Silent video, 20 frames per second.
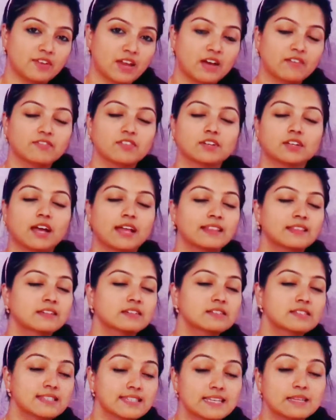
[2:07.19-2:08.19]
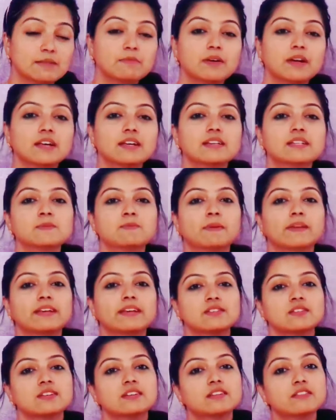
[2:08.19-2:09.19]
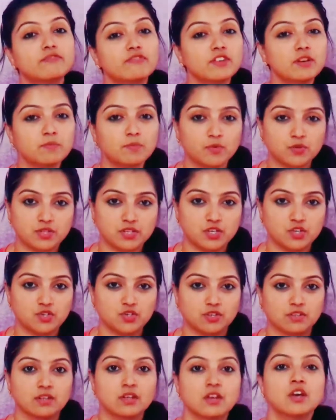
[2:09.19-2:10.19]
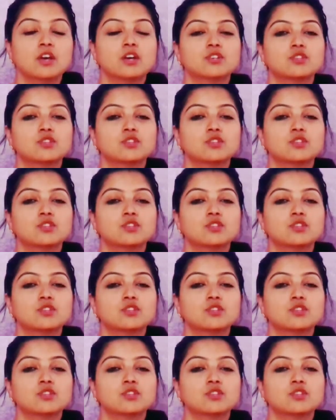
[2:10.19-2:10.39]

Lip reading: flower and the stigma is placed at different position.